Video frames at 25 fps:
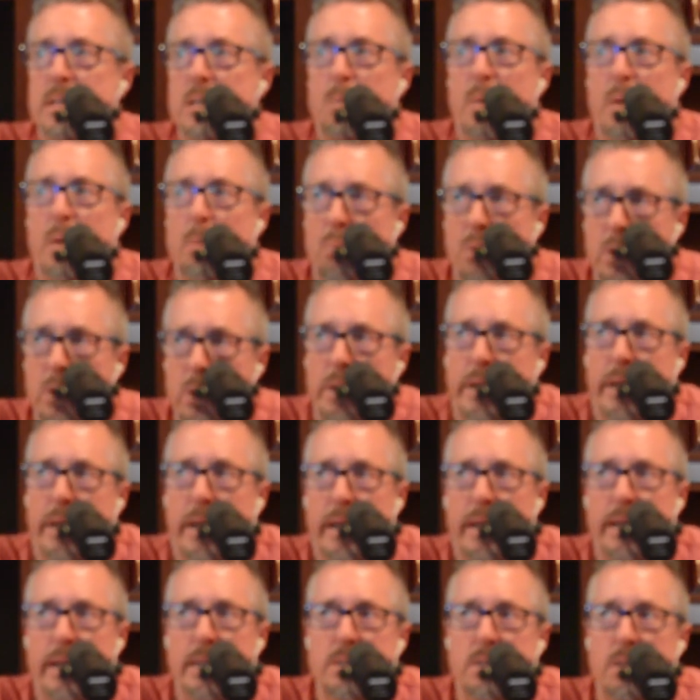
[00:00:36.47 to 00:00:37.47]
He's been brilliant
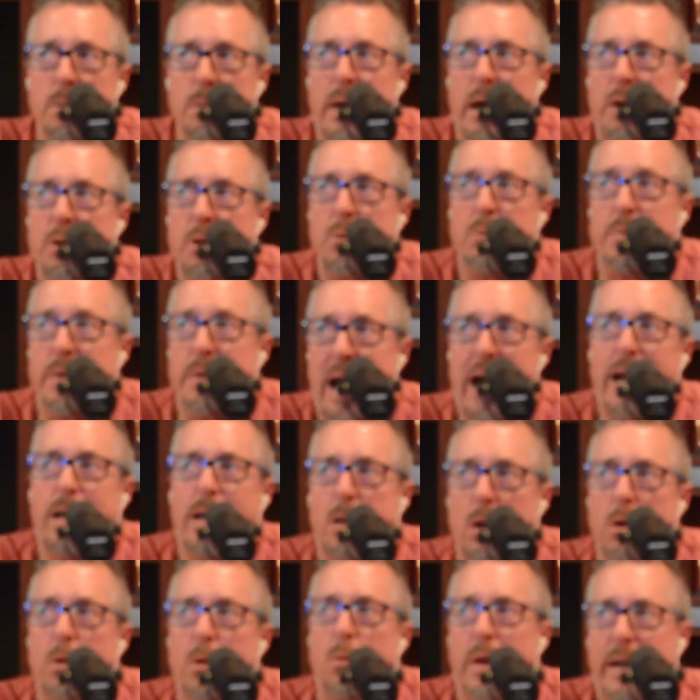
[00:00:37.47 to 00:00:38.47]
against him. How do you
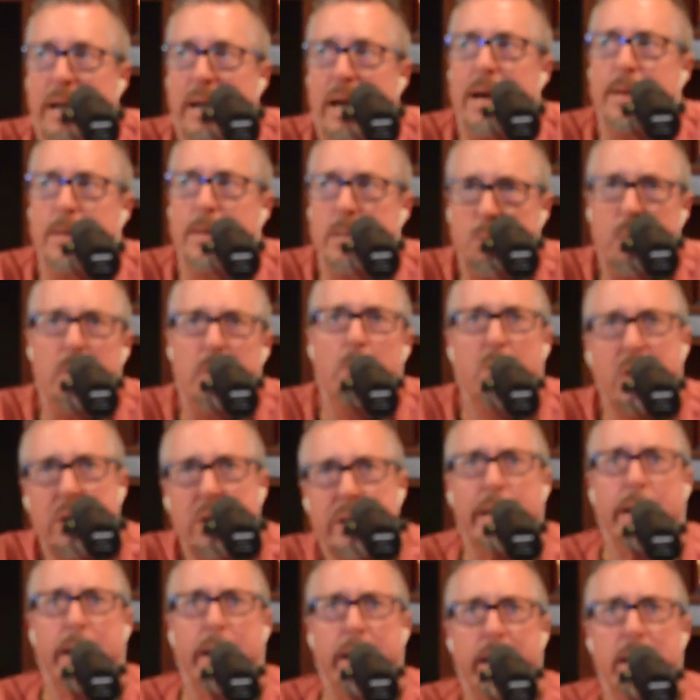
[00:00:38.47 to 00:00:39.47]
not go to a guy that's been
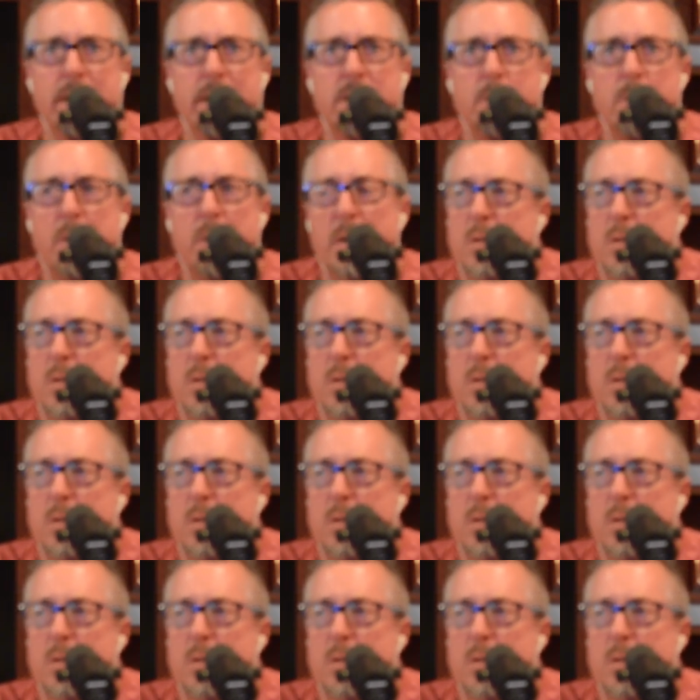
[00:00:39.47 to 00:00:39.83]
brilliant against him?